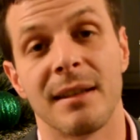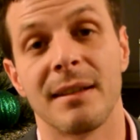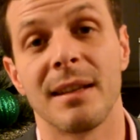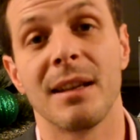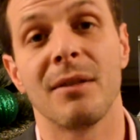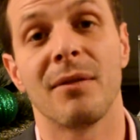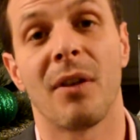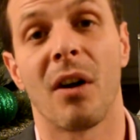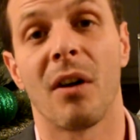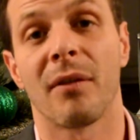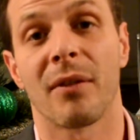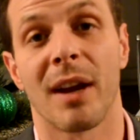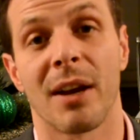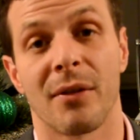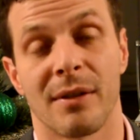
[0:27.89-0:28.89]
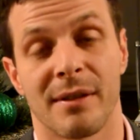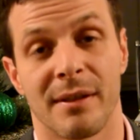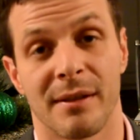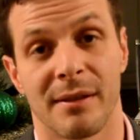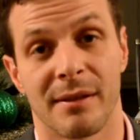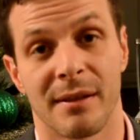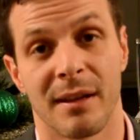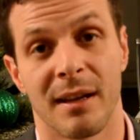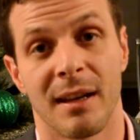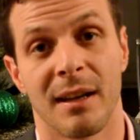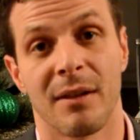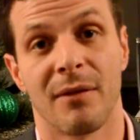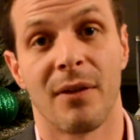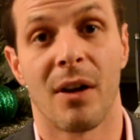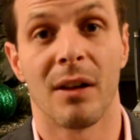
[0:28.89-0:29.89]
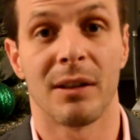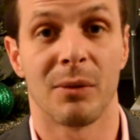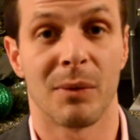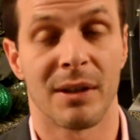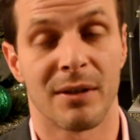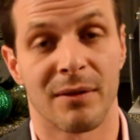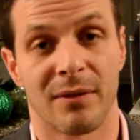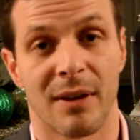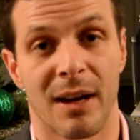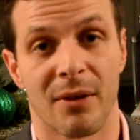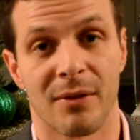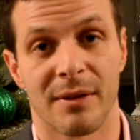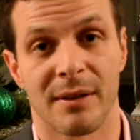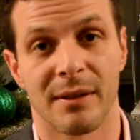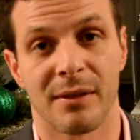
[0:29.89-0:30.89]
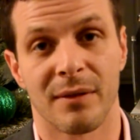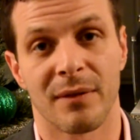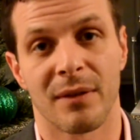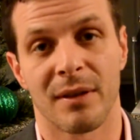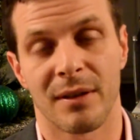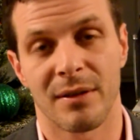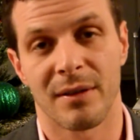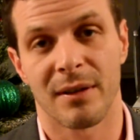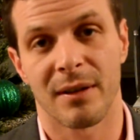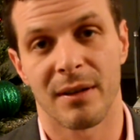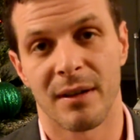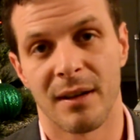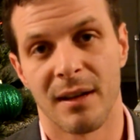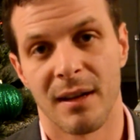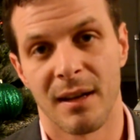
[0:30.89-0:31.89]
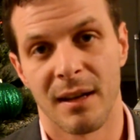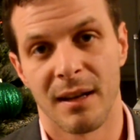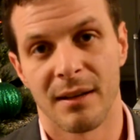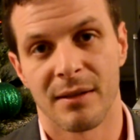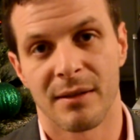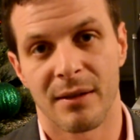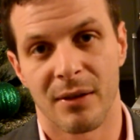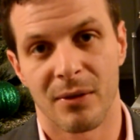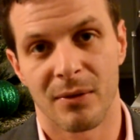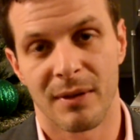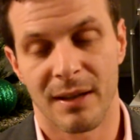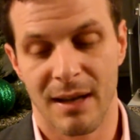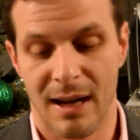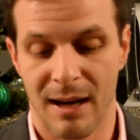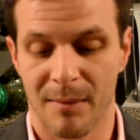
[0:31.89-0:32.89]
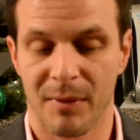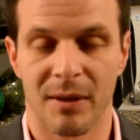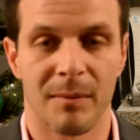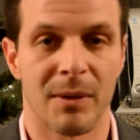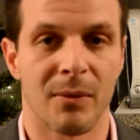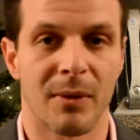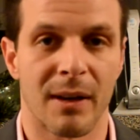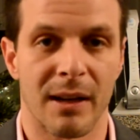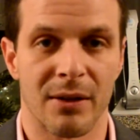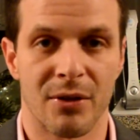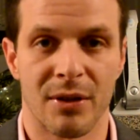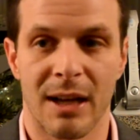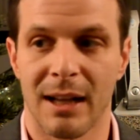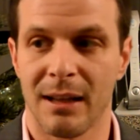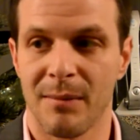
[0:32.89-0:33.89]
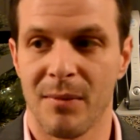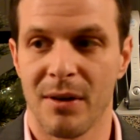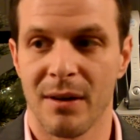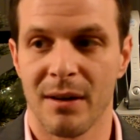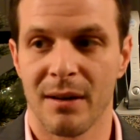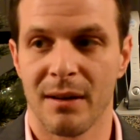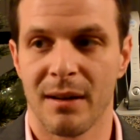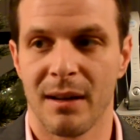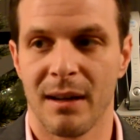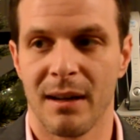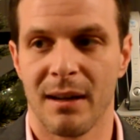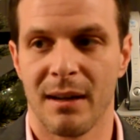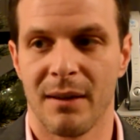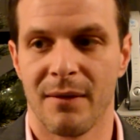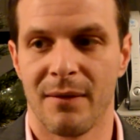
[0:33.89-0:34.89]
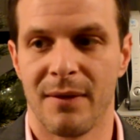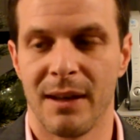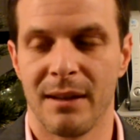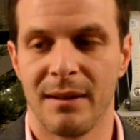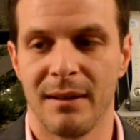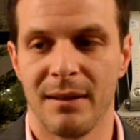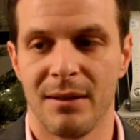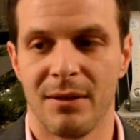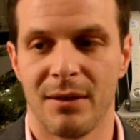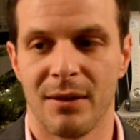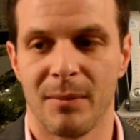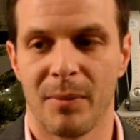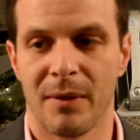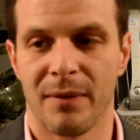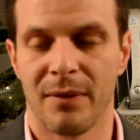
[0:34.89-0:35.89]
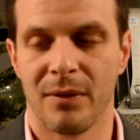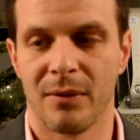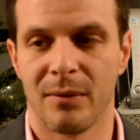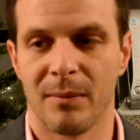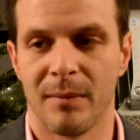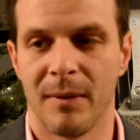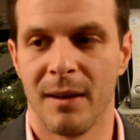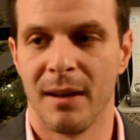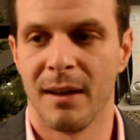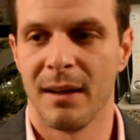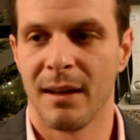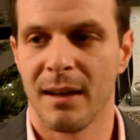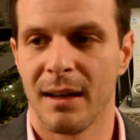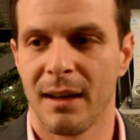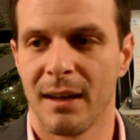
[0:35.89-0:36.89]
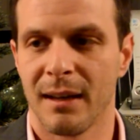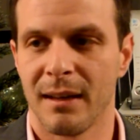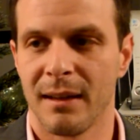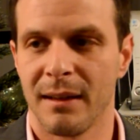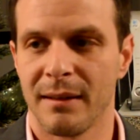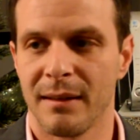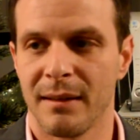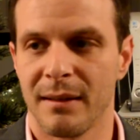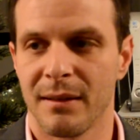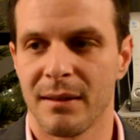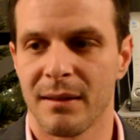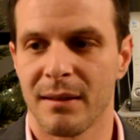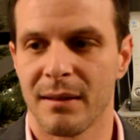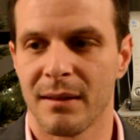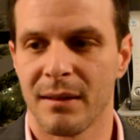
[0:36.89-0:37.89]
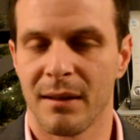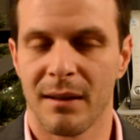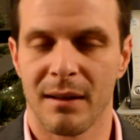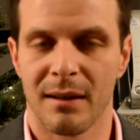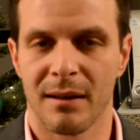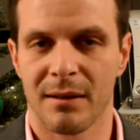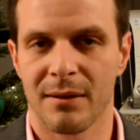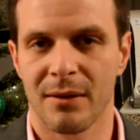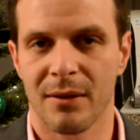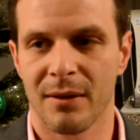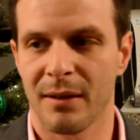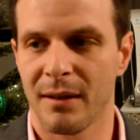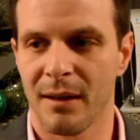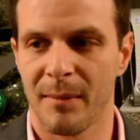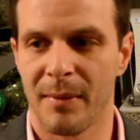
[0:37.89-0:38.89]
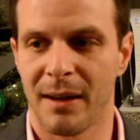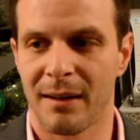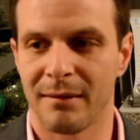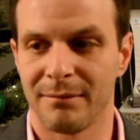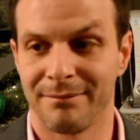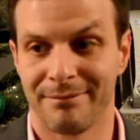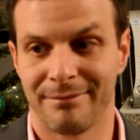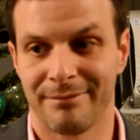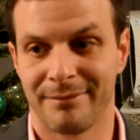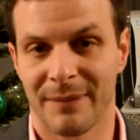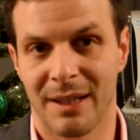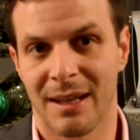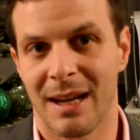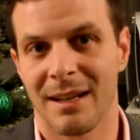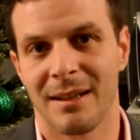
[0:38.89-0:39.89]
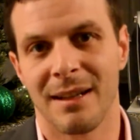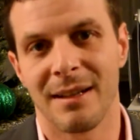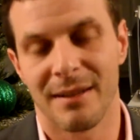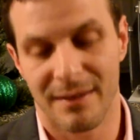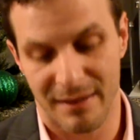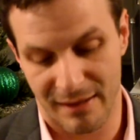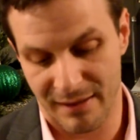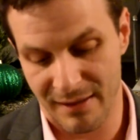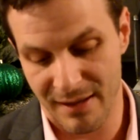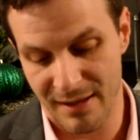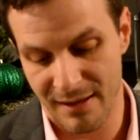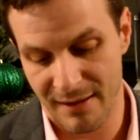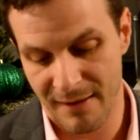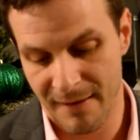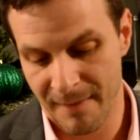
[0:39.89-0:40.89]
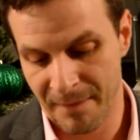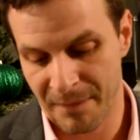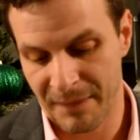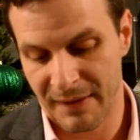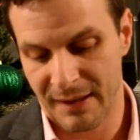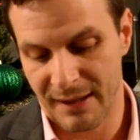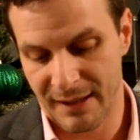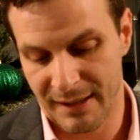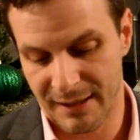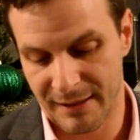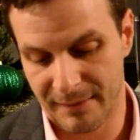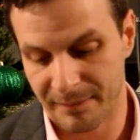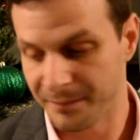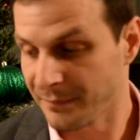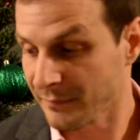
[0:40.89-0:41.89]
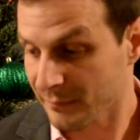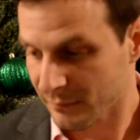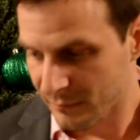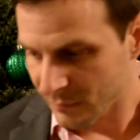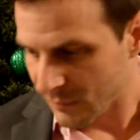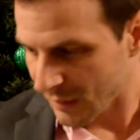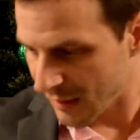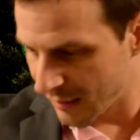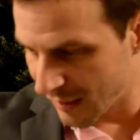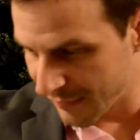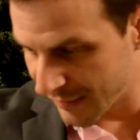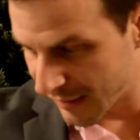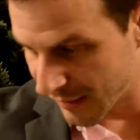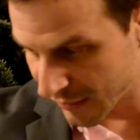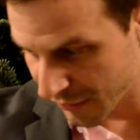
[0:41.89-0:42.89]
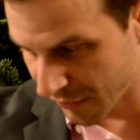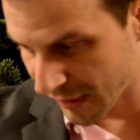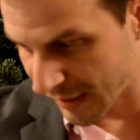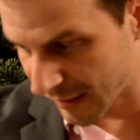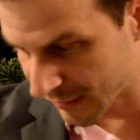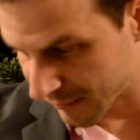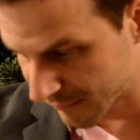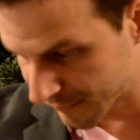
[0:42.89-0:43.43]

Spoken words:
10 fall fragrances, fall and winter fragrances for this year. So tonight, I'm going to be wearing Shalimar Vintage Perfume, and this is circa about 1960. Love it. Great.